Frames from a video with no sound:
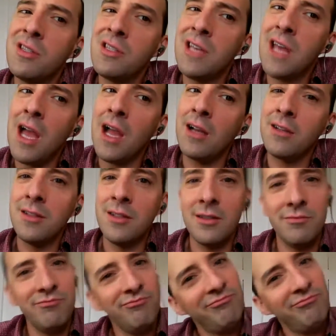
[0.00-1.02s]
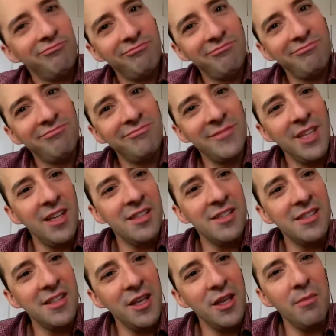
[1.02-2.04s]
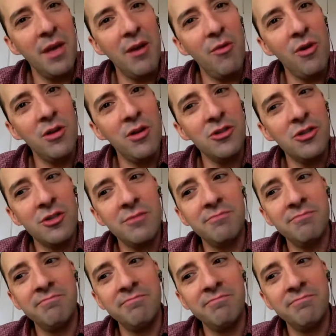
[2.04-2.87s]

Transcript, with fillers: Stacked. Yes, thank you, Matt Walsh.